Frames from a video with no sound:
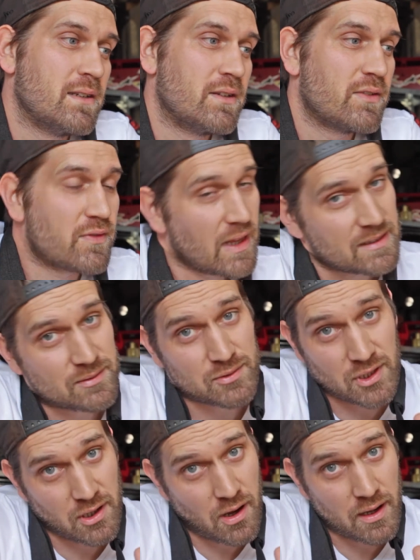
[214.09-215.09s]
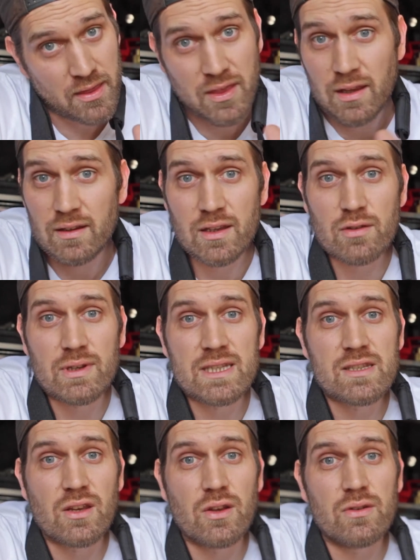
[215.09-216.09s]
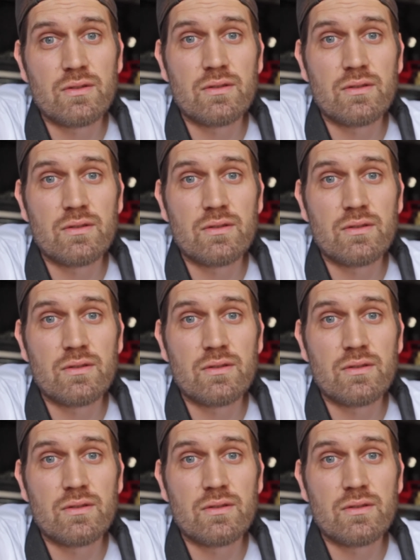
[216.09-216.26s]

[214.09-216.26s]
if that's the kind of thing that you're into,